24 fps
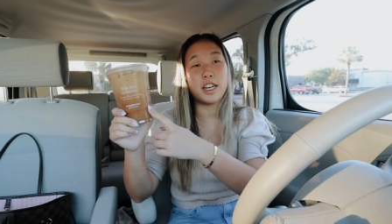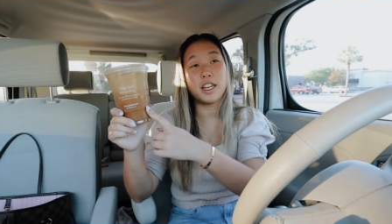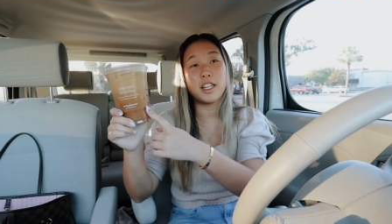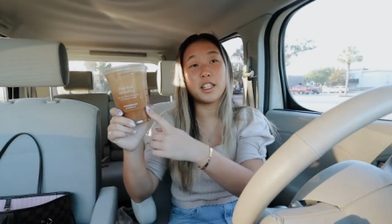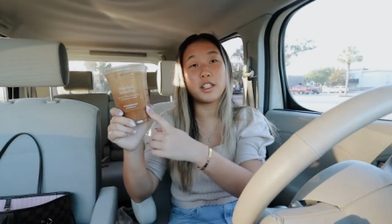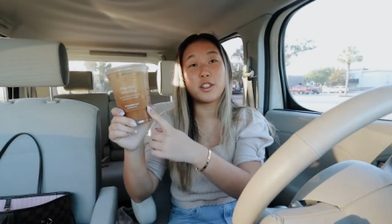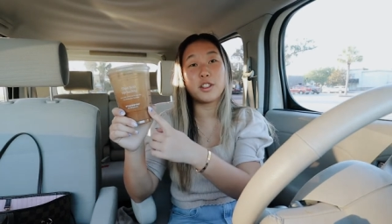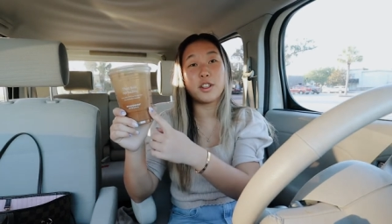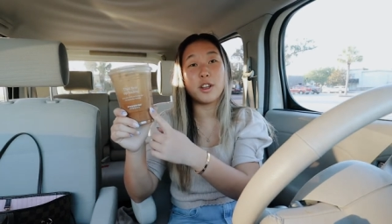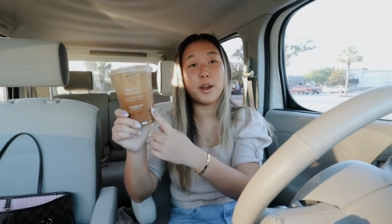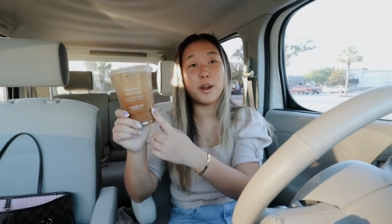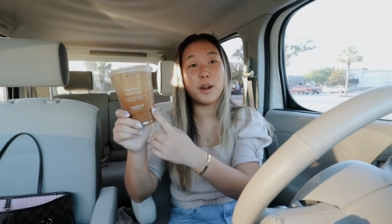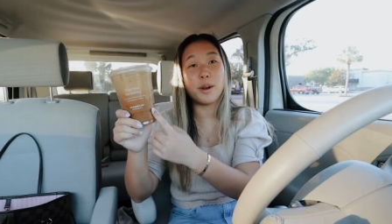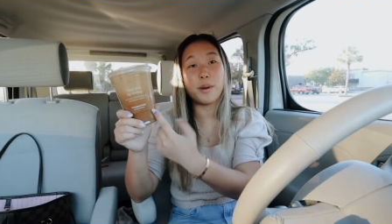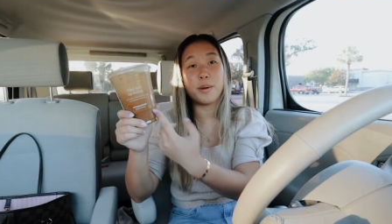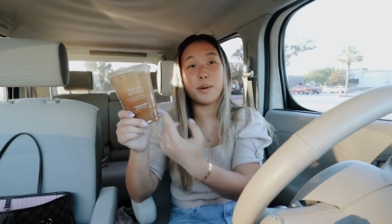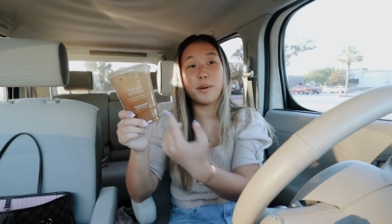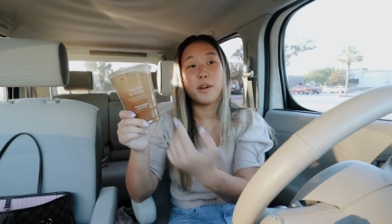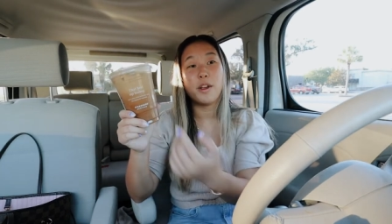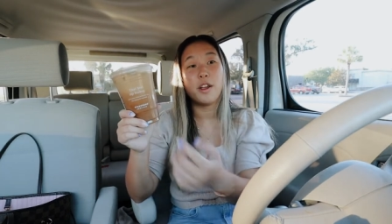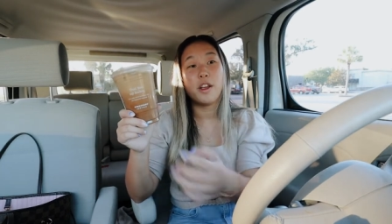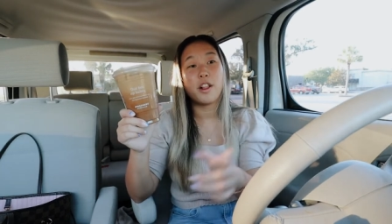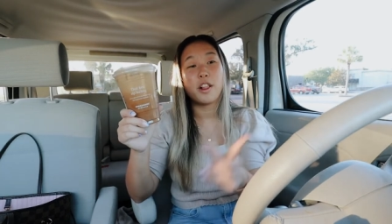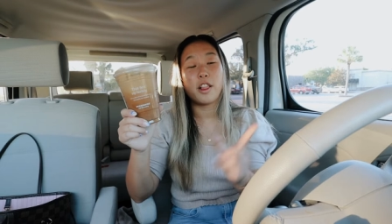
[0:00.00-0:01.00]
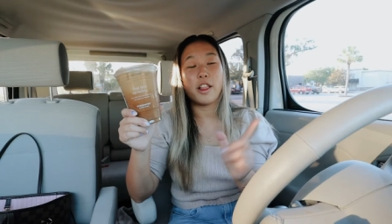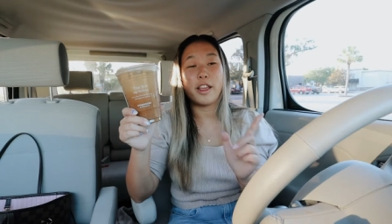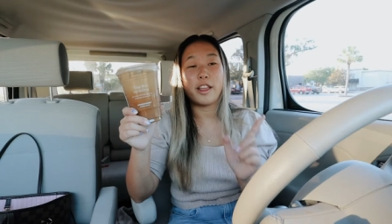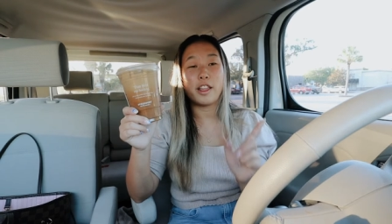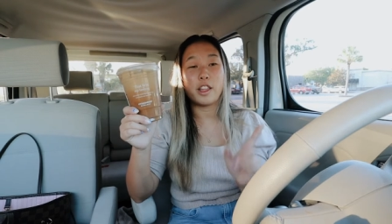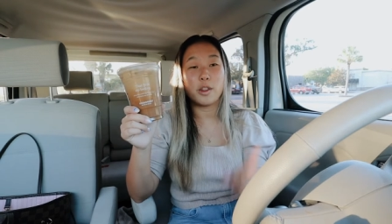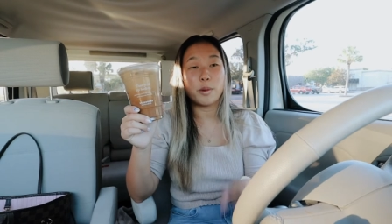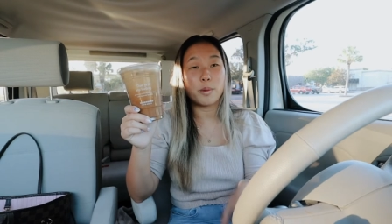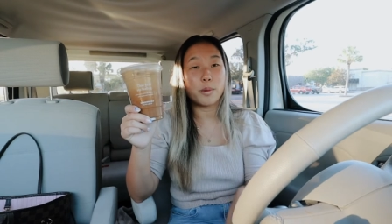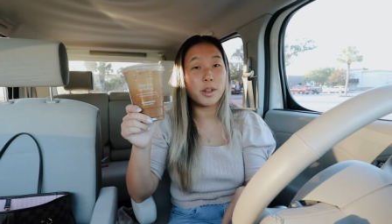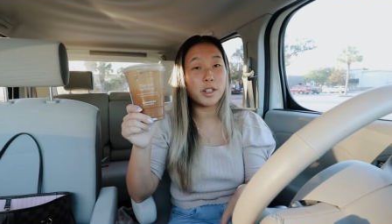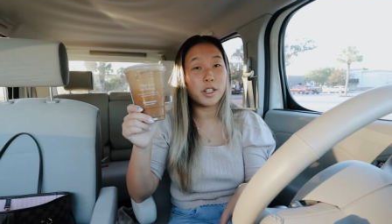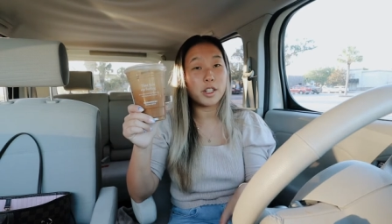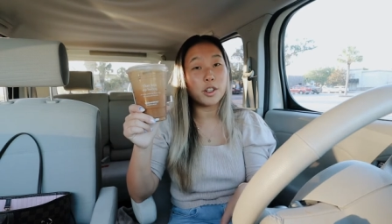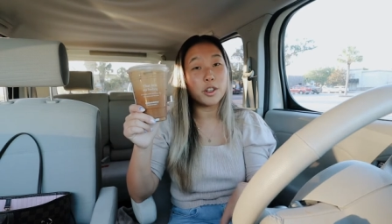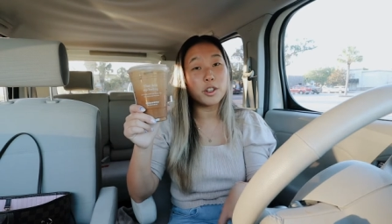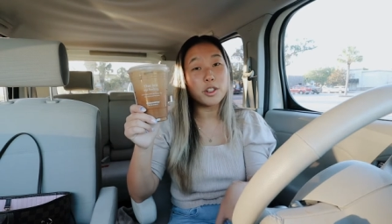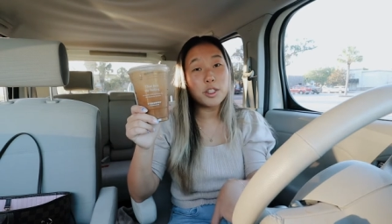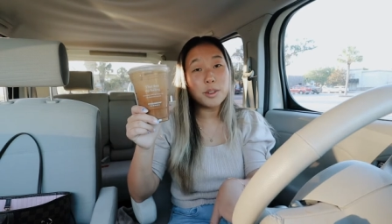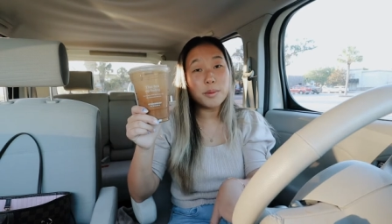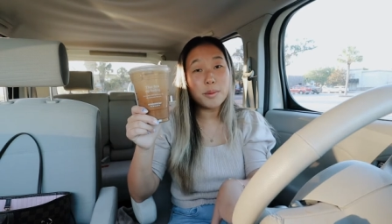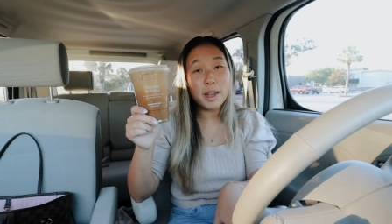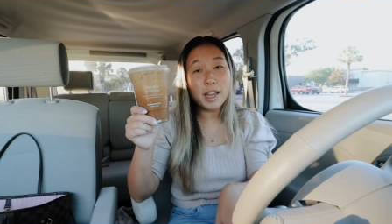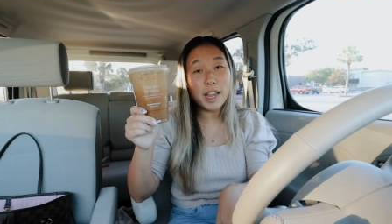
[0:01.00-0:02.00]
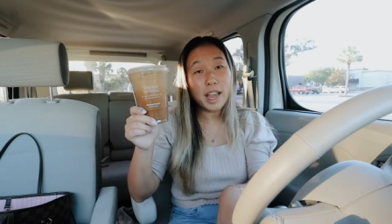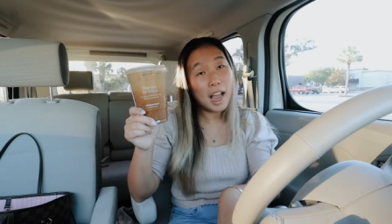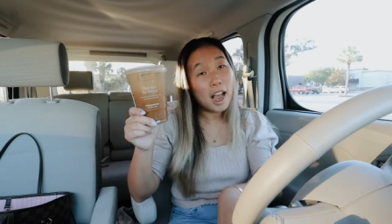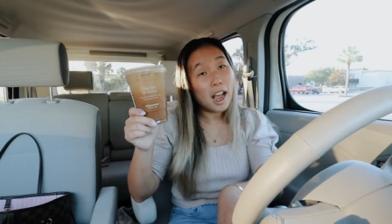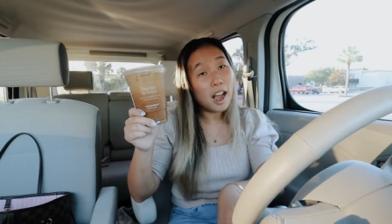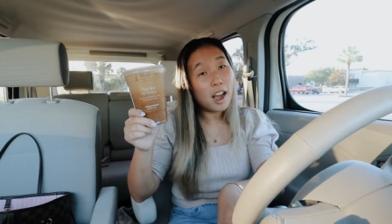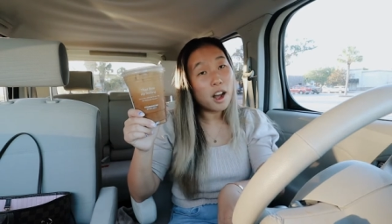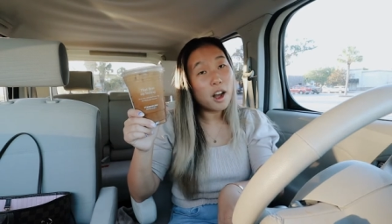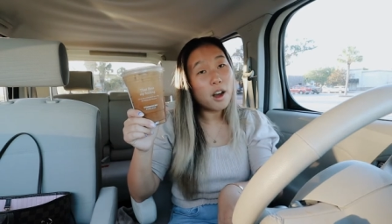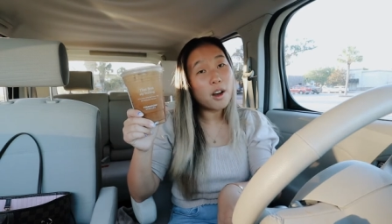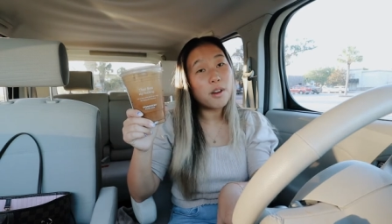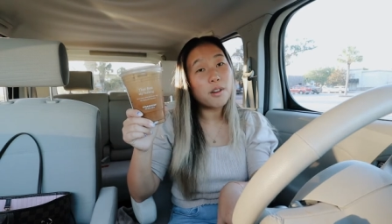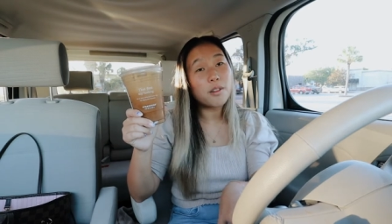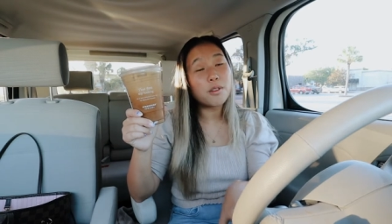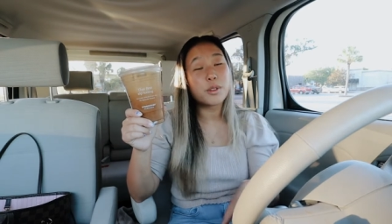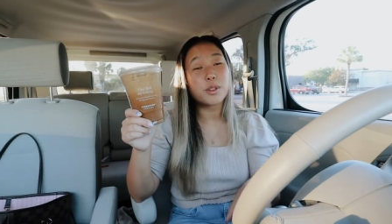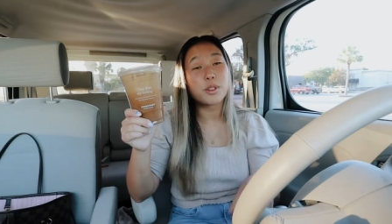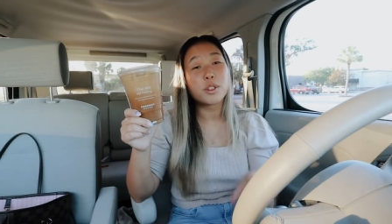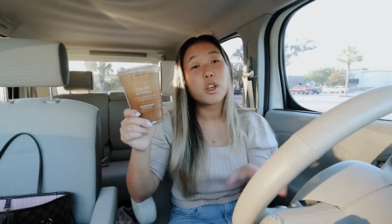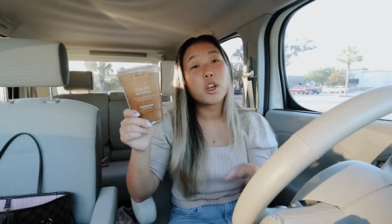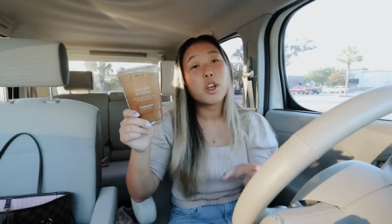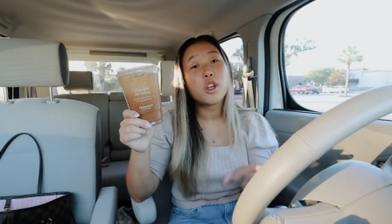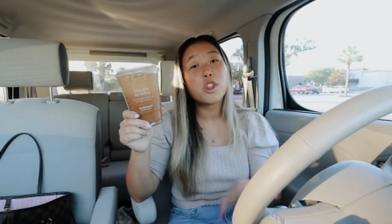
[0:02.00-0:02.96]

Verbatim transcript: So, like, the one close to my house,